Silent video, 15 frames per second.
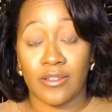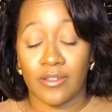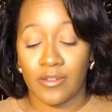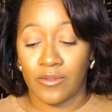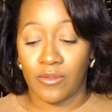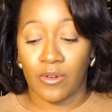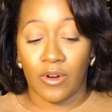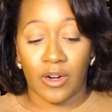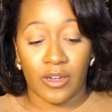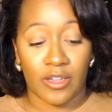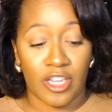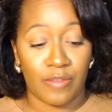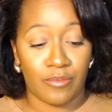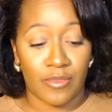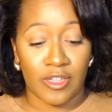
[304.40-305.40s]
or
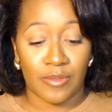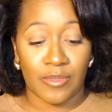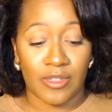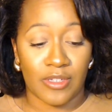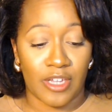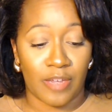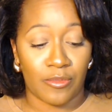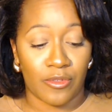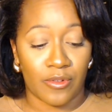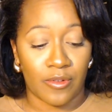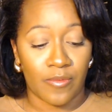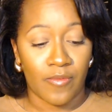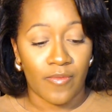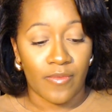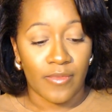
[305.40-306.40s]
keep them stable.
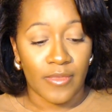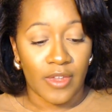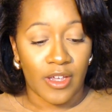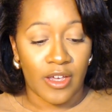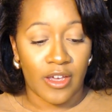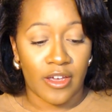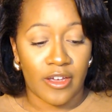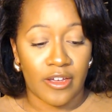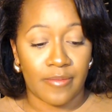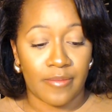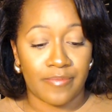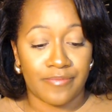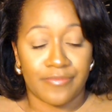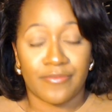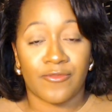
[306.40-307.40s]

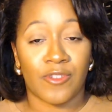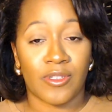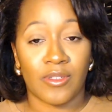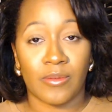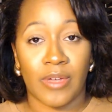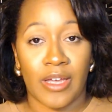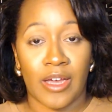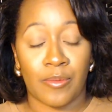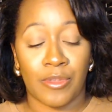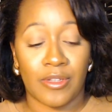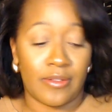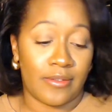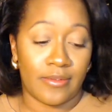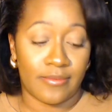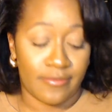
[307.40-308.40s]
We'll see what
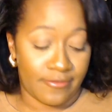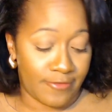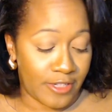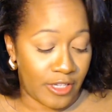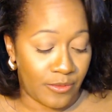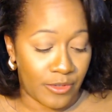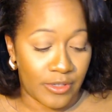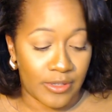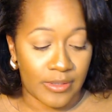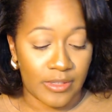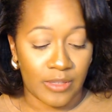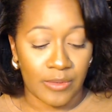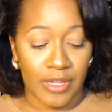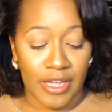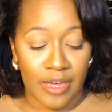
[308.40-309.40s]
happens. Really, we'll just see
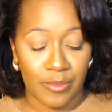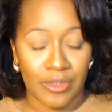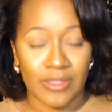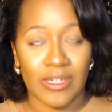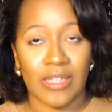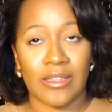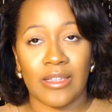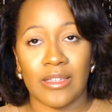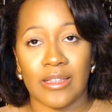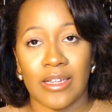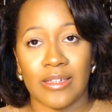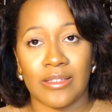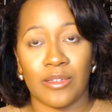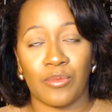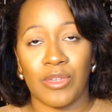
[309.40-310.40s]
what happens. And I think
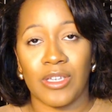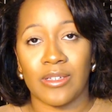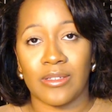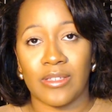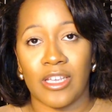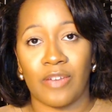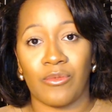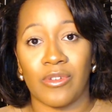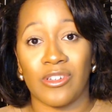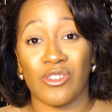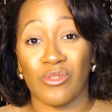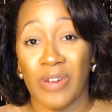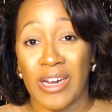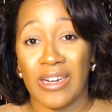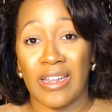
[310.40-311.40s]
that's the biggest thing when
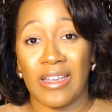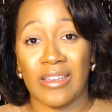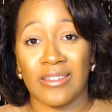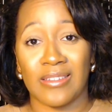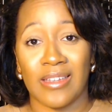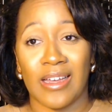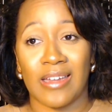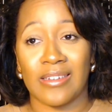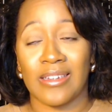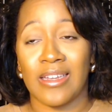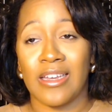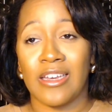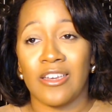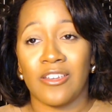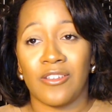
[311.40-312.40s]
trading is that
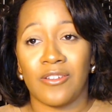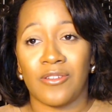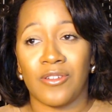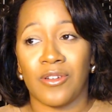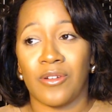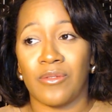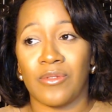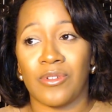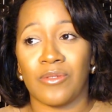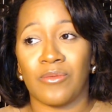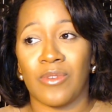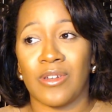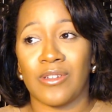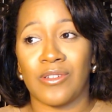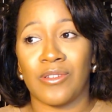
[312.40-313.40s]
you don't
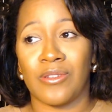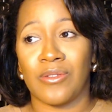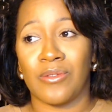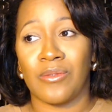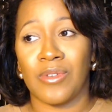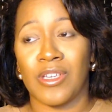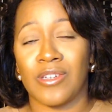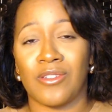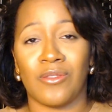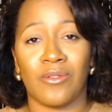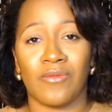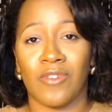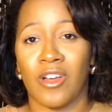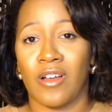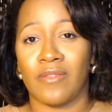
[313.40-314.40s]
want to get too
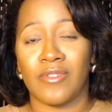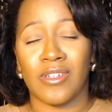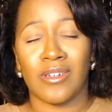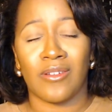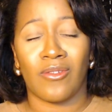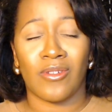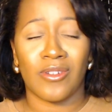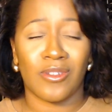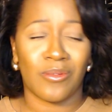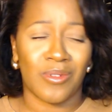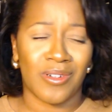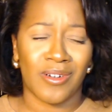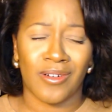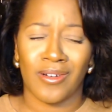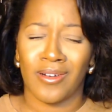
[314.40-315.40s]
involved in on
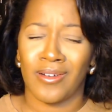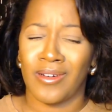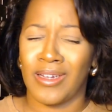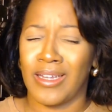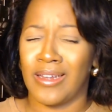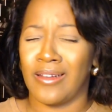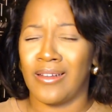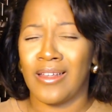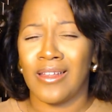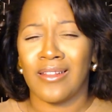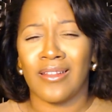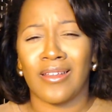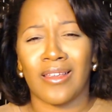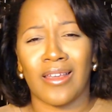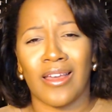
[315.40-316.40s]
Twitter and
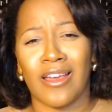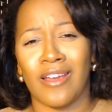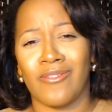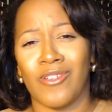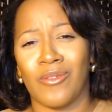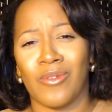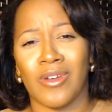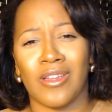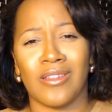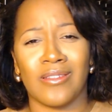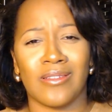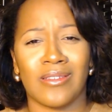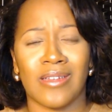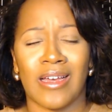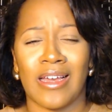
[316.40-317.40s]
looking at
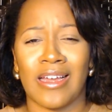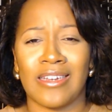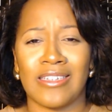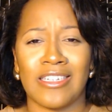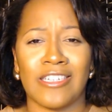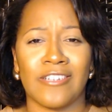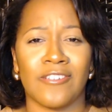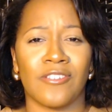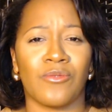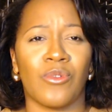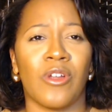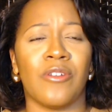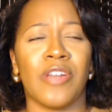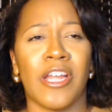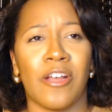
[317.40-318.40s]
everyone's ideas. Well,
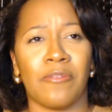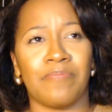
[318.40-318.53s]
now